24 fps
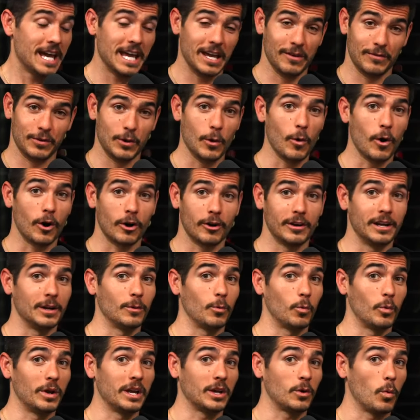If you are
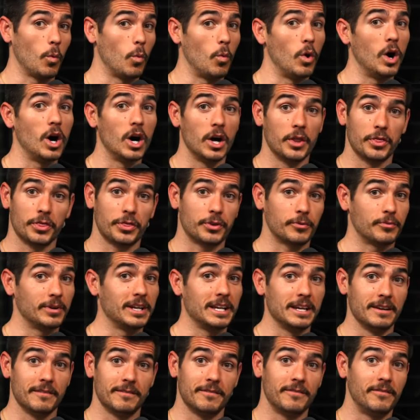in week one,
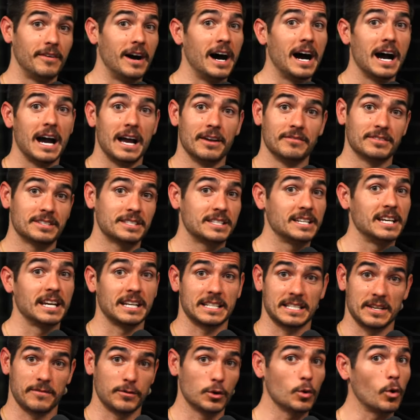three, five,
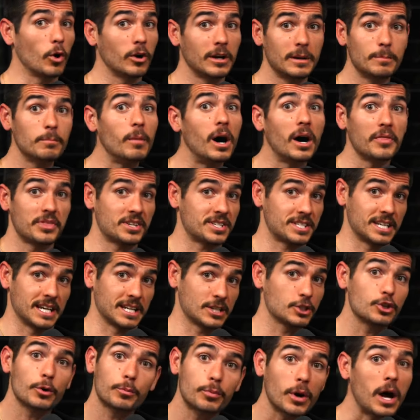six, if you are in month
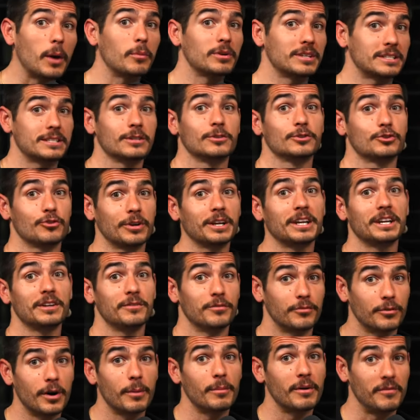six, you're probably still drinking
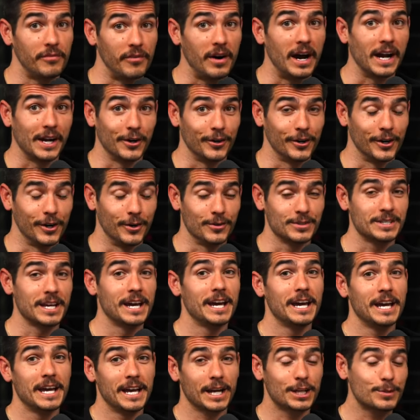from a fire hose,
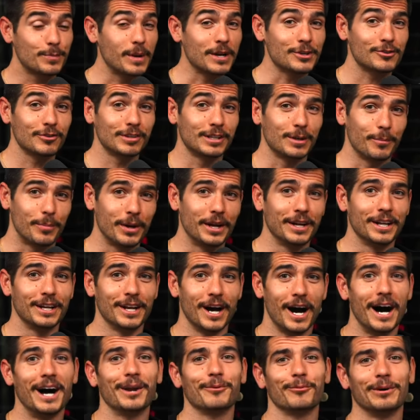especially depending
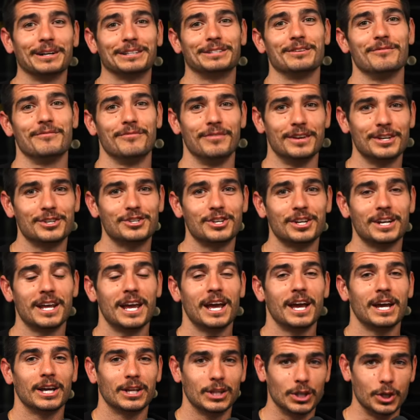on what division
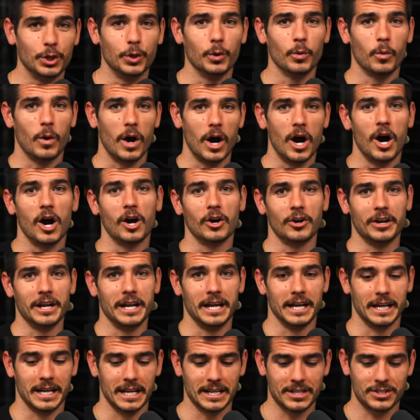you are
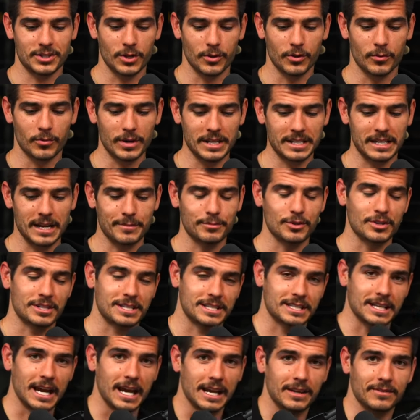in. And so the reason I'm
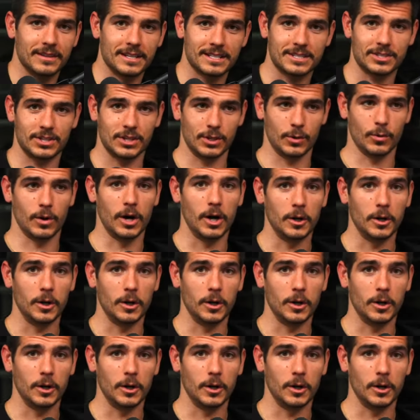just saying this to you